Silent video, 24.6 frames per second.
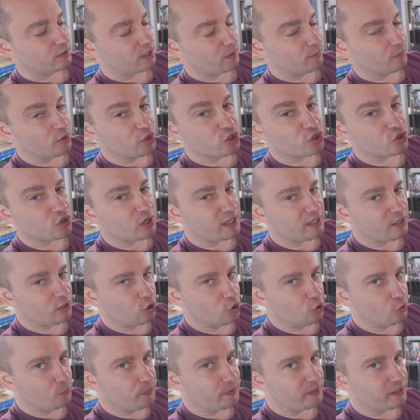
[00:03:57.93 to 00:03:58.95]
I'm going to try to
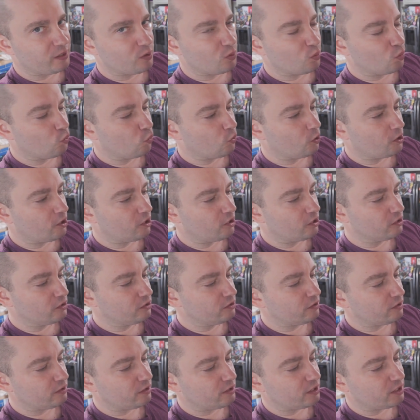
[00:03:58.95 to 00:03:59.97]
open it
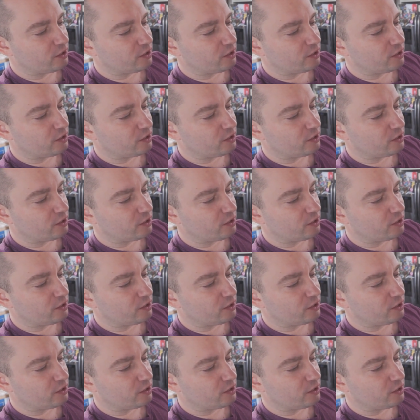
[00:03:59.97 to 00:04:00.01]
while